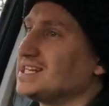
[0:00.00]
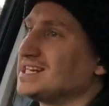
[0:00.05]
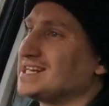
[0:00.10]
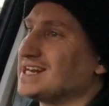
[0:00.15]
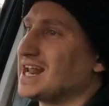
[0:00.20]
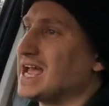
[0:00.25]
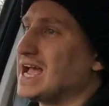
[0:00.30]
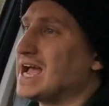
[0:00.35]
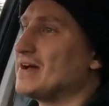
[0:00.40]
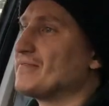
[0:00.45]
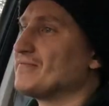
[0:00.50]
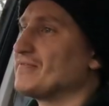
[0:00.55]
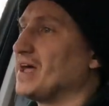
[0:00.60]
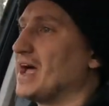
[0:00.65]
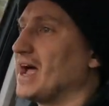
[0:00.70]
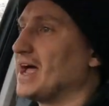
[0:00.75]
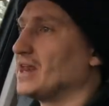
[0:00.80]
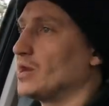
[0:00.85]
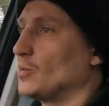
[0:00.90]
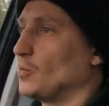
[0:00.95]
didn't have
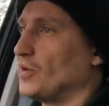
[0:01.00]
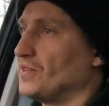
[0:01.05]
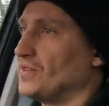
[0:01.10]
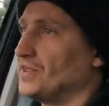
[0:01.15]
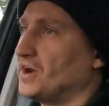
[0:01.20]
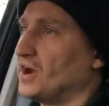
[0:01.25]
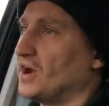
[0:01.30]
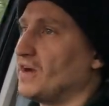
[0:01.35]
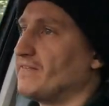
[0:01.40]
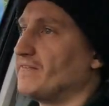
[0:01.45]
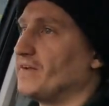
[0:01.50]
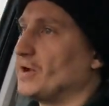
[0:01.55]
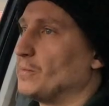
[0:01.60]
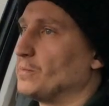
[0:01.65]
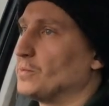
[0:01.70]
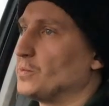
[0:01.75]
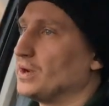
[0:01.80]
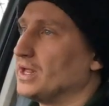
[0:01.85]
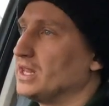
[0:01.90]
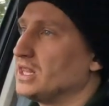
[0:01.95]
that, and the one that I
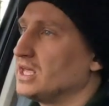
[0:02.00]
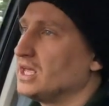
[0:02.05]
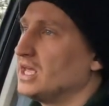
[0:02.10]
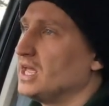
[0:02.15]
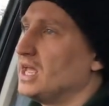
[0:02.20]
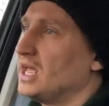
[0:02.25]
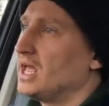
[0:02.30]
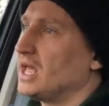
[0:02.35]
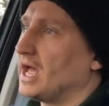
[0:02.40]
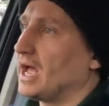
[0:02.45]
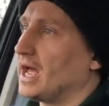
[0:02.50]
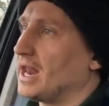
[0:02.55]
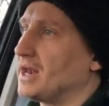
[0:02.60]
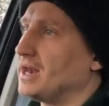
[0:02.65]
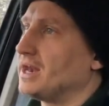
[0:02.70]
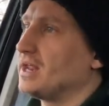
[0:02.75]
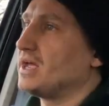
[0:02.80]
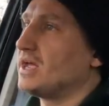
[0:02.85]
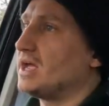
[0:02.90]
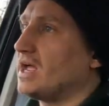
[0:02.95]
filmed with,
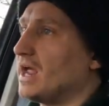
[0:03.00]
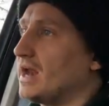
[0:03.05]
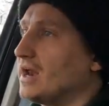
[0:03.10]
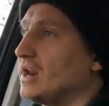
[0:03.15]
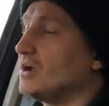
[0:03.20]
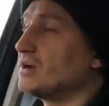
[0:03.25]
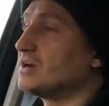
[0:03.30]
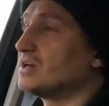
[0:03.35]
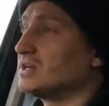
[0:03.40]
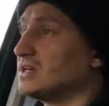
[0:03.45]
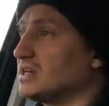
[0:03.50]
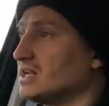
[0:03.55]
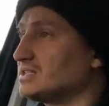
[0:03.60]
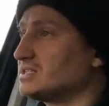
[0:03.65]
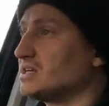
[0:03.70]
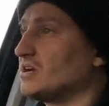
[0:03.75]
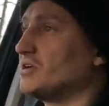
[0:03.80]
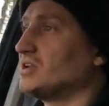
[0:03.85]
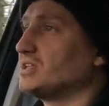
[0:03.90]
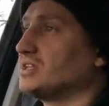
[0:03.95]
and uh, and I didn't
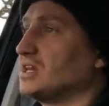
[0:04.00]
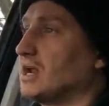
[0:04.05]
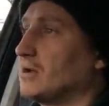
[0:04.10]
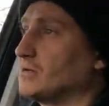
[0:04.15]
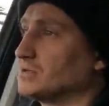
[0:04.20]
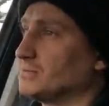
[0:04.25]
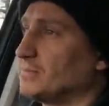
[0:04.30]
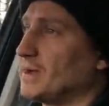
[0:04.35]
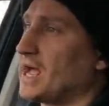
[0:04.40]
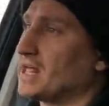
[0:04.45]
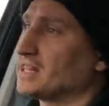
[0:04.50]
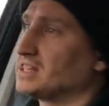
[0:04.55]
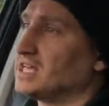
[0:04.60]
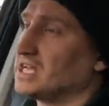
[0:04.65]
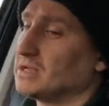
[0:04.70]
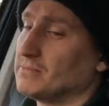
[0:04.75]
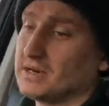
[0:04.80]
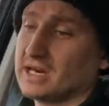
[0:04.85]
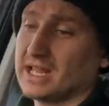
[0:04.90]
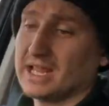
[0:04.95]
necessarily think that was a bad
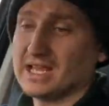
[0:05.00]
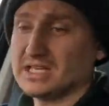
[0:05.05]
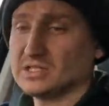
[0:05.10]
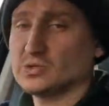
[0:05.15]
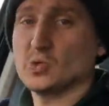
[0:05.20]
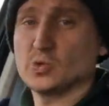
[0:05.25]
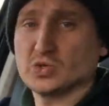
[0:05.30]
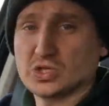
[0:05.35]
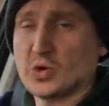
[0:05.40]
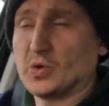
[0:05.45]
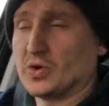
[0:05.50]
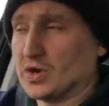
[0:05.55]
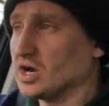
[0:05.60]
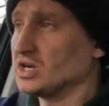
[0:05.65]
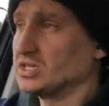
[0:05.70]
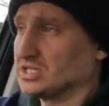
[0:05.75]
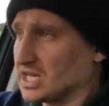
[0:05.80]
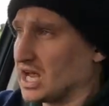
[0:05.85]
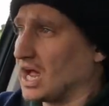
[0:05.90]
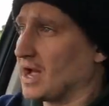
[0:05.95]
thing. But it is also
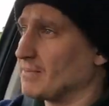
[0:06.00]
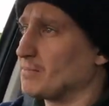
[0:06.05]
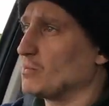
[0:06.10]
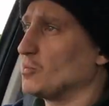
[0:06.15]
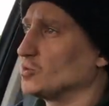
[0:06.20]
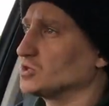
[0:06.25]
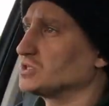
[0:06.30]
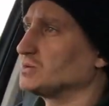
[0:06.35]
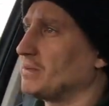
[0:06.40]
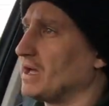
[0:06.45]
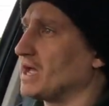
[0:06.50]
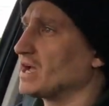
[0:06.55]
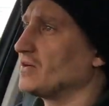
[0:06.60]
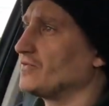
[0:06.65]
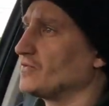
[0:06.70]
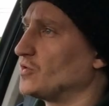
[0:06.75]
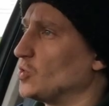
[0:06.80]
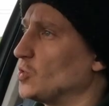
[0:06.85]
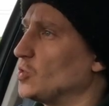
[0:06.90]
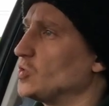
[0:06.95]
nice to have more spec,
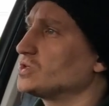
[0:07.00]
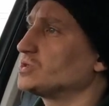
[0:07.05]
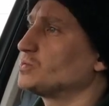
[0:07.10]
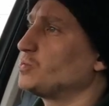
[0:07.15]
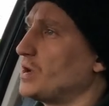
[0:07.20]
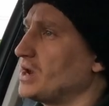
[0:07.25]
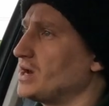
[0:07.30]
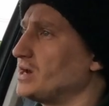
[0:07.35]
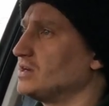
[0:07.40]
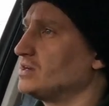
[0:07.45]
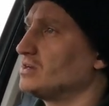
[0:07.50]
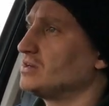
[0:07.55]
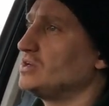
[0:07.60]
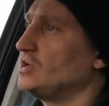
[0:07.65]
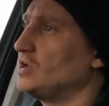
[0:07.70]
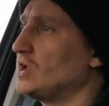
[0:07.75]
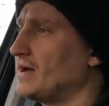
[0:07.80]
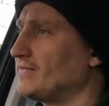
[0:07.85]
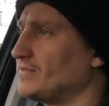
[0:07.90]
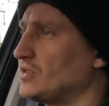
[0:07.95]
of course, when
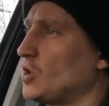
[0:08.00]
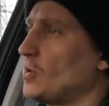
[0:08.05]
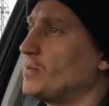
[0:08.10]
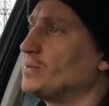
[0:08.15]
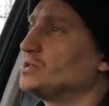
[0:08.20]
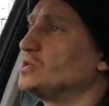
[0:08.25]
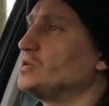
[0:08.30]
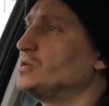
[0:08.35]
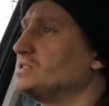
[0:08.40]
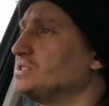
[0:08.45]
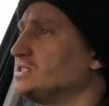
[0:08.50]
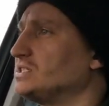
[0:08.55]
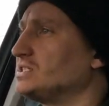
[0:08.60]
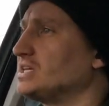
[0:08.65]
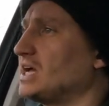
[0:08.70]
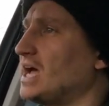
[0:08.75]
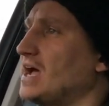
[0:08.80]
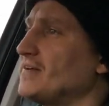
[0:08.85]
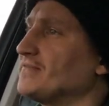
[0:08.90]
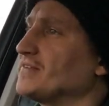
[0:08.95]
you have the opportunity
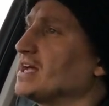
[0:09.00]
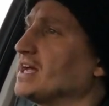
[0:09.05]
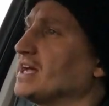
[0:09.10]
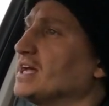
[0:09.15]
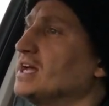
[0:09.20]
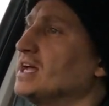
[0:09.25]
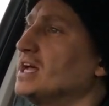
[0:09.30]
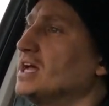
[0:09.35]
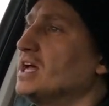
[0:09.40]
to have it.